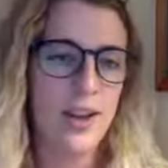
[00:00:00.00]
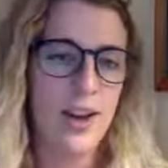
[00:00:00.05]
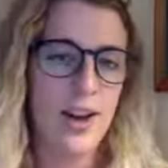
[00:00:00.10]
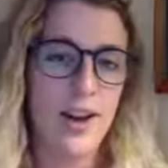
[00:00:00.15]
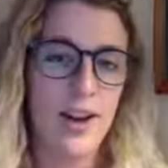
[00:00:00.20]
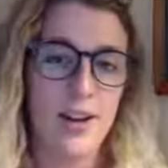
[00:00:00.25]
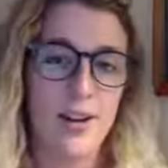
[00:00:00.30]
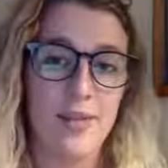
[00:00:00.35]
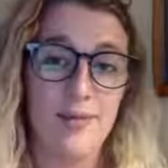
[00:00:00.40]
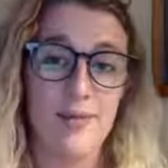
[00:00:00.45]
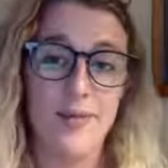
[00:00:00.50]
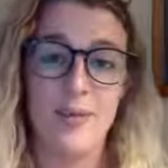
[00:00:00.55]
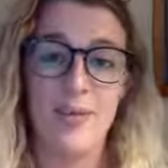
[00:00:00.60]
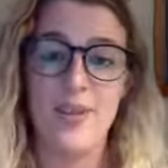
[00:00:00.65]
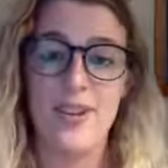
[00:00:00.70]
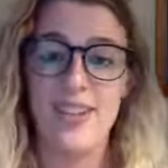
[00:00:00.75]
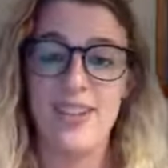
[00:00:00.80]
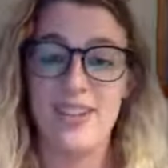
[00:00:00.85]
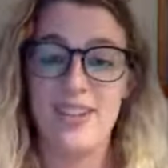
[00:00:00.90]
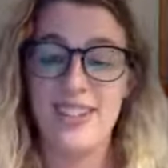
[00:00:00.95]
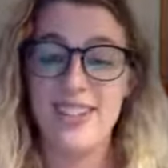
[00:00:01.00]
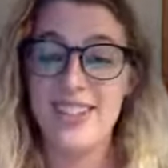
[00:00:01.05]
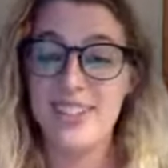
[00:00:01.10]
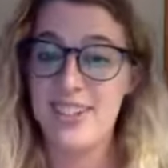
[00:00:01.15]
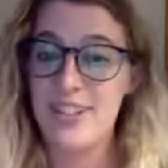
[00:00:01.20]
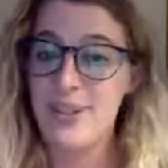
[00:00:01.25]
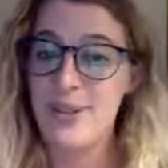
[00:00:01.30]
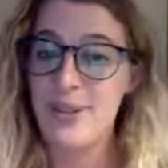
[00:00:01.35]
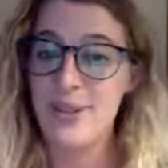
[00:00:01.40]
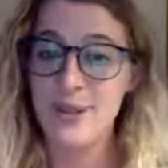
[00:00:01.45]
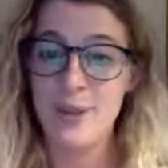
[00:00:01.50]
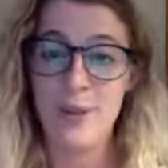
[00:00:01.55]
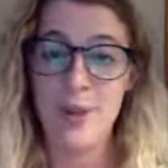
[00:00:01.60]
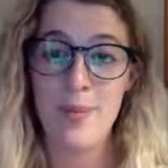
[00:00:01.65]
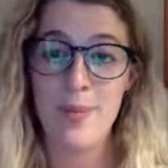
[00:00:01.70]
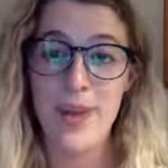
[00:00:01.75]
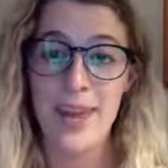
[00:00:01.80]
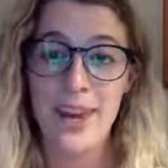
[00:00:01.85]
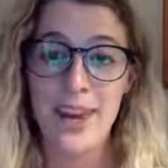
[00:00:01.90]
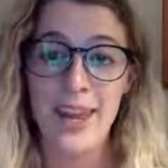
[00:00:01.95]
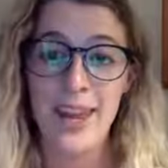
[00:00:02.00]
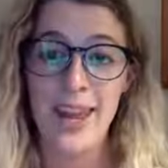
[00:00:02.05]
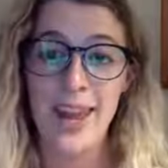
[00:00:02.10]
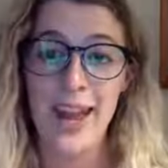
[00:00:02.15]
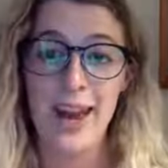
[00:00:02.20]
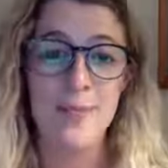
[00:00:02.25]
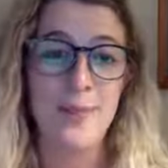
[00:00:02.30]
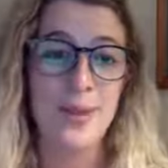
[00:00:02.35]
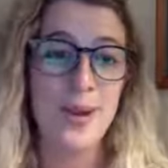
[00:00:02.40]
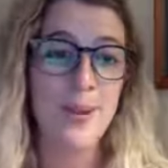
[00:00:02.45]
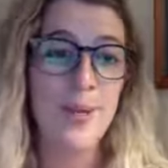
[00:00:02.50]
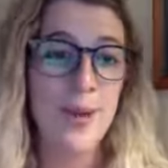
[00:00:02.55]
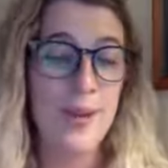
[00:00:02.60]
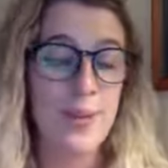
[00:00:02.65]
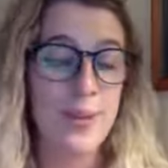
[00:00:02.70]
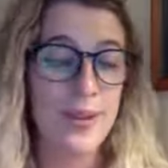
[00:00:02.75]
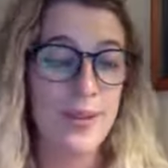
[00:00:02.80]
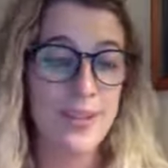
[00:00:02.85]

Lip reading: For Pinterest, who's repinning, how many people